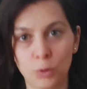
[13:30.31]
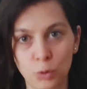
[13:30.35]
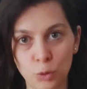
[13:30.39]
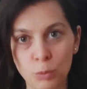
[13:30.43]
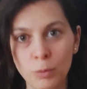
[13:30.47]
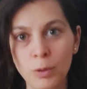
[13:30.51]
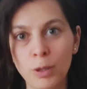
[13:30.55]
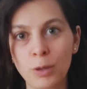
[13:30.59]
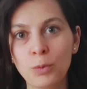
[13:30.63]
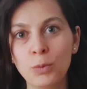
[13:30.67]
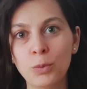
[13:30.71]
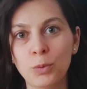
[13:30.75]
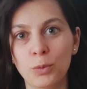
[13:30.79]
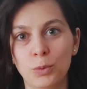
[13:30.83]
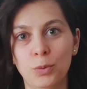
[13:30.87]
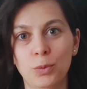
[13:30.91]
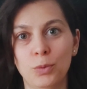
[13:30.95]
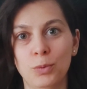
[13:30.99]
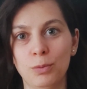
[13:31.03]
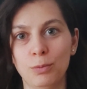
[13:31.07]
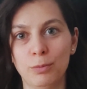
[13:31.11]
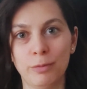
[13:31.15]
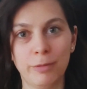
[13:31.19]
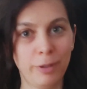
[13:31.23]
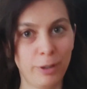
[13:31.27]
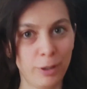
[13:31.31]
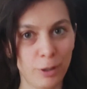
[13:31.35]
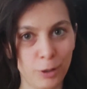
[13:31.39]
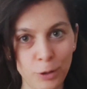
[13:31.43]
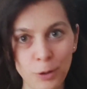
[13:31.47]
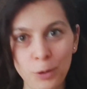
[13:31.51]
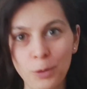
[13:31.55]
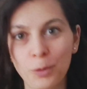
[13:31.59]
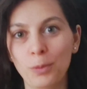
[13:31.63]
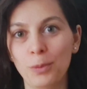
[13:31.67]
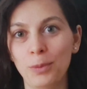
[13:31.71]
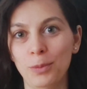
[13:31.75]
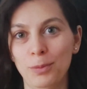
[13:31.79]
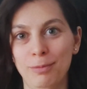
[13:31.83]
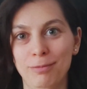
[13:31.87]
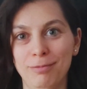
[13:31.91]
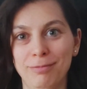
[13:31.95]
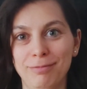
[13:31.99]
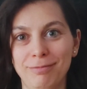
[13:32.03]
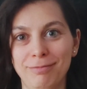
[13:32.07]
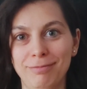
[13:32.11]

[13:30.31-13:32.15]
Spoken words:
Número uno, you.